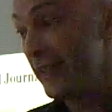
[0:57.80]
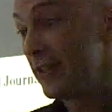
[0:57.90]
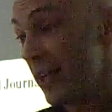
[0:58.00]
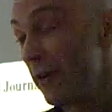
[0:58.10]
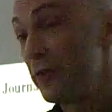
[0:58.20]

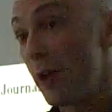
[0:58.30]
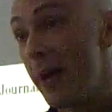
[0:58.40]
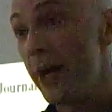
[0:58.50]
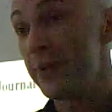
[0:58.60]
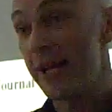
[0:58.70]
Sheriff Joe
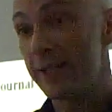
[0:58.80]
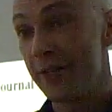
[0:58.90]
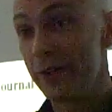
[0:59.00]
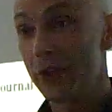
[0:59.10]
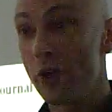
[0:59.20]
Pioneer is actually
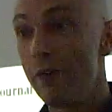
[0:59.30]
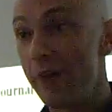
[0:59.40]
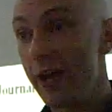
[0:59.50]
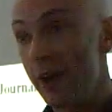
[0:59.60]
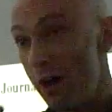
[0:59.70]
on the
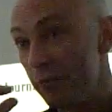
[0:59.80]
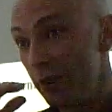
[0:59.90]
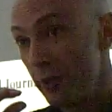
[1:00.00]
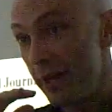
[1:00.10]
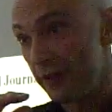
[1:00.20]
cover of the
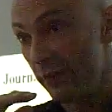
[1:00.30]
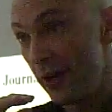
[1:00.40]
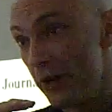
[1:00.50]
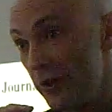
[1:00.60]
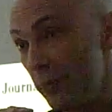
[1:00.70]
US
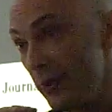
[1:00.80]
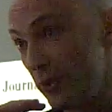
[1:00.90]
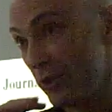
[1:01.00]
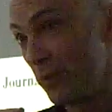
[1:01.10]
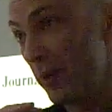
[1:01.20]
version, which
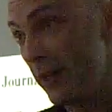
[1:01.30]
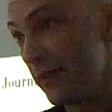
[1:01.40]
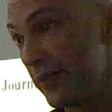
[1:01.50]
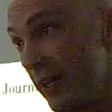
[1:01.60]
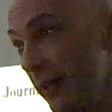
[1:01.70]
just went on
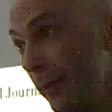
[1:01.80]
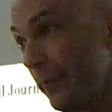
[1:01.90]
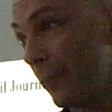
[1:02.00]
sale